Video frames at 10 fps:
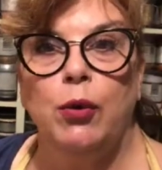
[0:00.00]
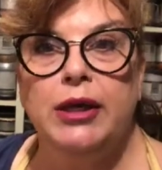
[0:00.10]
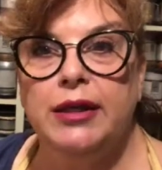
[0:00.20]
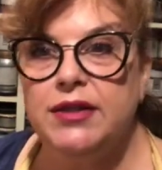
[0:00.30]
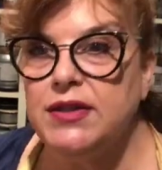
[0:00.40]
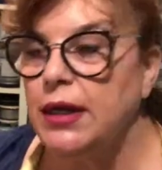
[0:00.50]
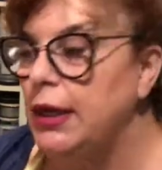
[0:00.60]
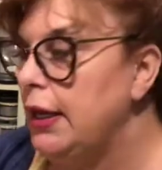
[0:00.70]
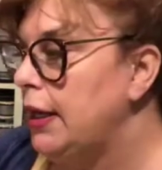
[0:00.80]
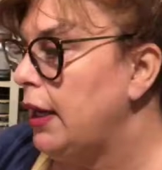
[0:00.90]
who it is.
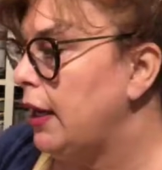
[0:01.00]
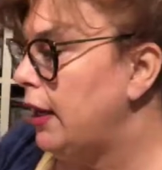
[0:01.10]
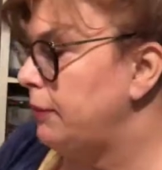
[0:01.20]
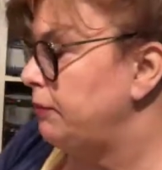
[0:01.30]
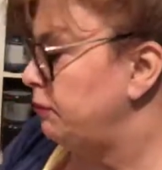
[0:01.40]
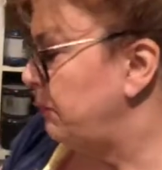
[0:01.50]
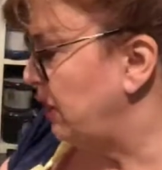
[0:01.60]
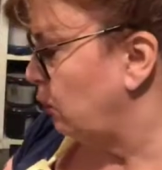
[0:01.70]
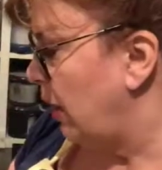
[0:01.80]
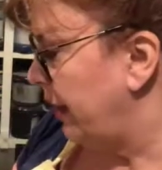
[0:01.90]

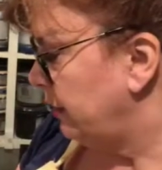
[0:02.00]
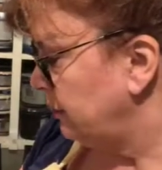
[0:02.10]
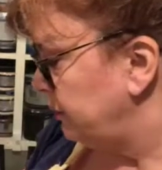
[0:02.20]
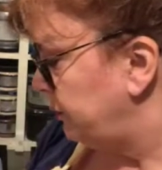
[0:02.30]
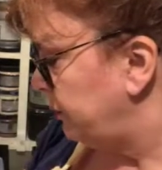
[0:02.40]
Meanwhile,